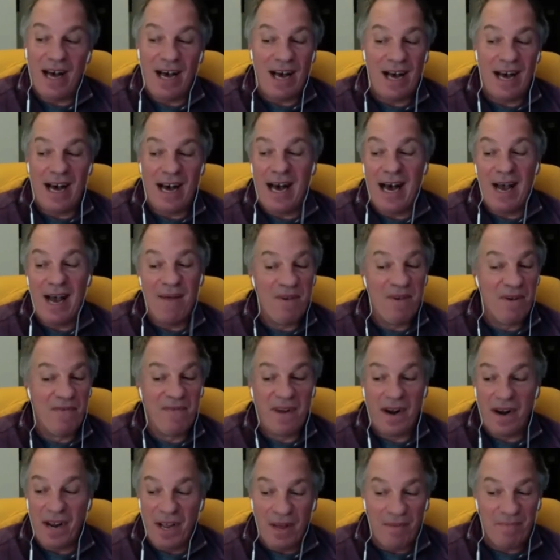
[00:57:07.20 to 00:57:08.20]
I'm a
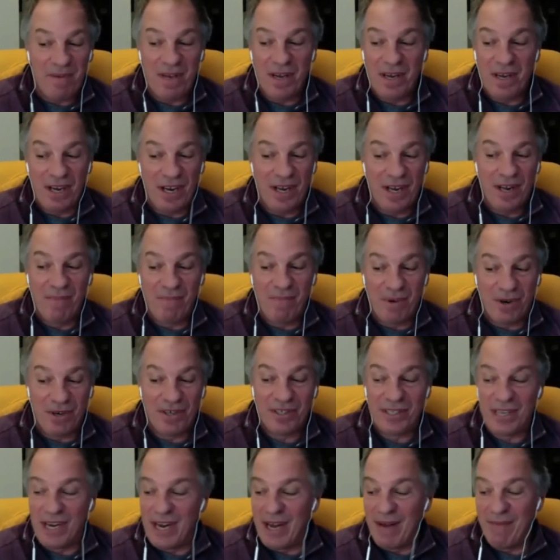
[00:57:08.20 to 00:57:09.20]
very opinionated
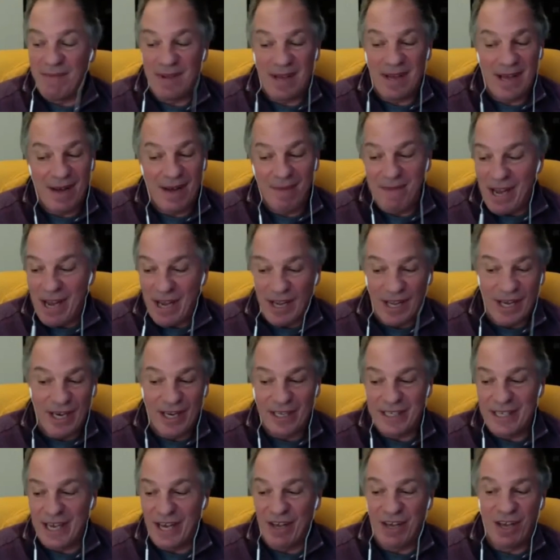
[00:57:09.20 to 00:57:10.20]
person. I'm not going to
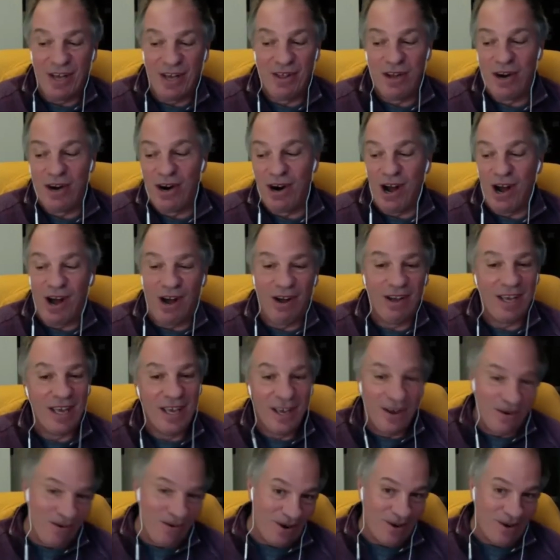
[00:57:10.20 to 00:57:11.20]
tell you they're all
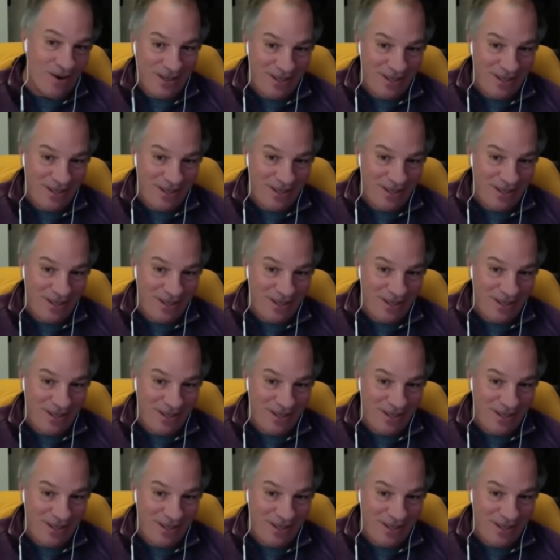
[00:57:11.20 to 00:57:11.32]
equal.